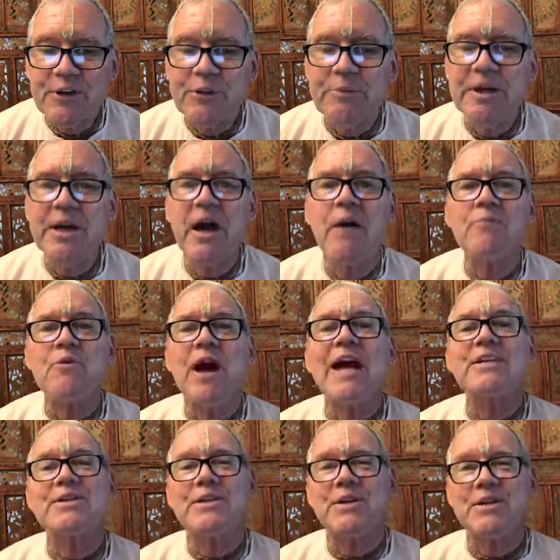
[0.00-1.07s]
To become
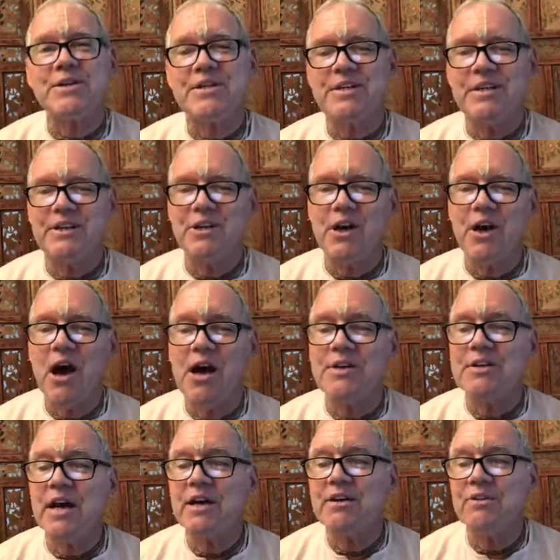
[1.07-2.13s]
restless in the
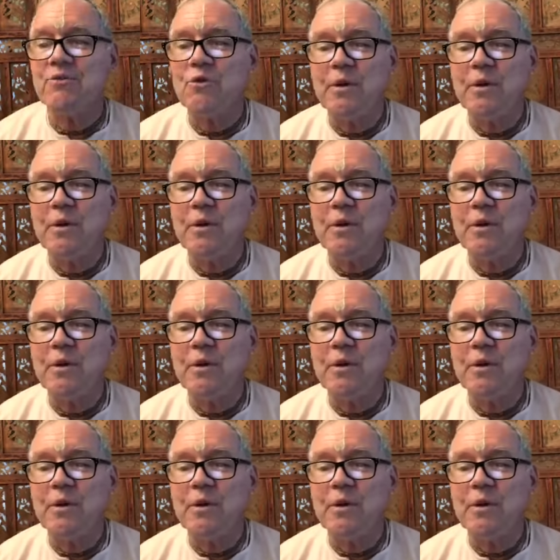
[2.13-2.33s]
contact of